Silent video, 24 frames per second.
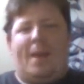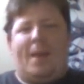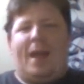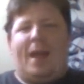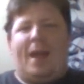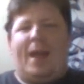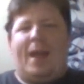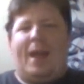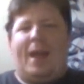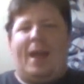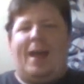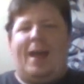
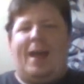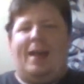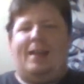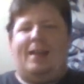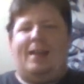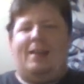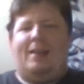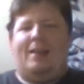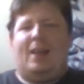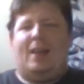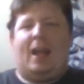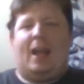
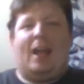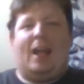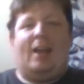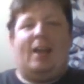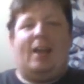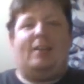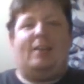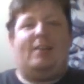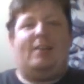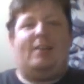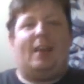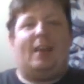and I
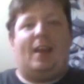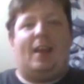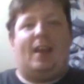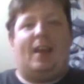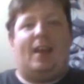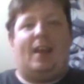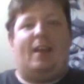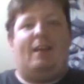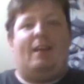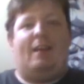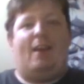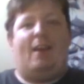gotta
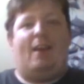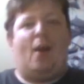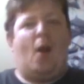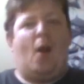say,